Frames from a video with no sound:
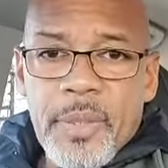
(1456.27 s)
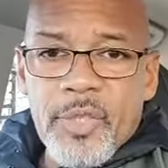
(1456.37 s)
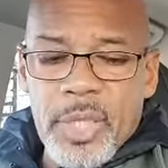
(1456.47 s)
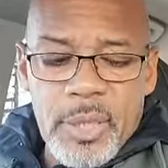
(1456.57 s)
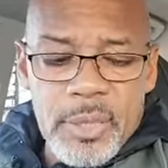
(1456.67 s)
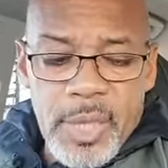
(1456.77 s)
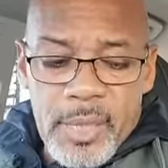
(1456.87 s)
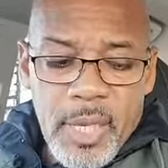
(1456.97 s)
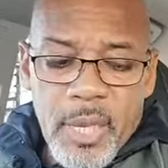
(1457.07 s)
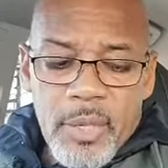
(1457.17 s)
Jesus
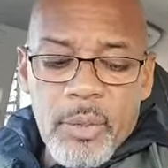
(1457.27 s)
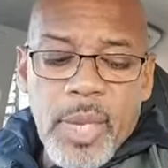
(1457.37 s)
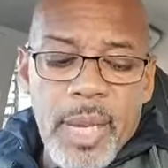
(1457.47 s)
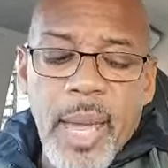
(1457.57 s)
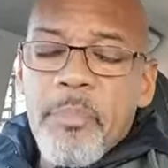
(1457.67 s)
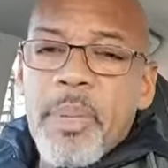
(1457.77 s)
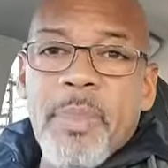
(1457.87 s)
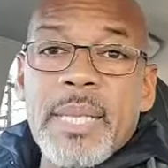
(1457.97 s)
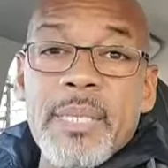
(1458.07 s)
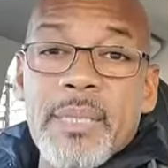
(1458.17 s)
says, you cannot be
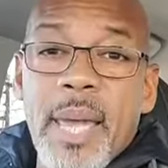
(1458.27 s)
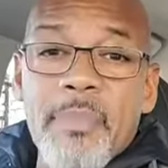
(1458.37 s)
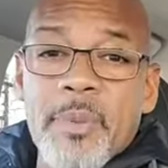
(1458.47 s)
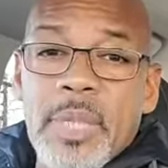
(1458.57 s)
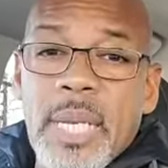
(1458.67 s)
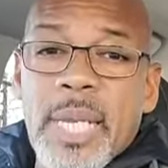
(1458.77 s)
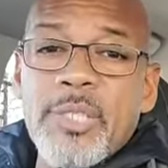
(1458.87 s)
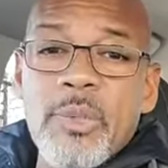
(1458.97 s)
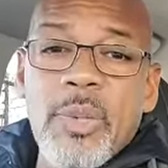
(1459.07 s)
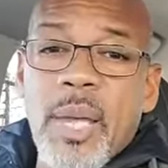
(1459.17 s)
my disciples
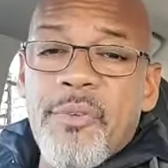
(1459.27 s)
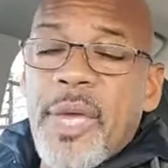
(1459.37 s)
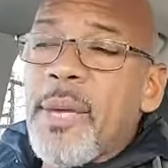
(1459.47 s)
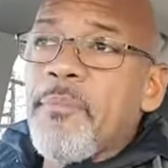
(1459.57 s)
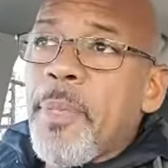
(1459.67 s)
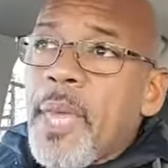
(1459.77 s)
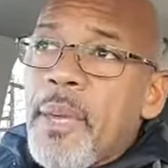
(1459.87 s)
unless you love him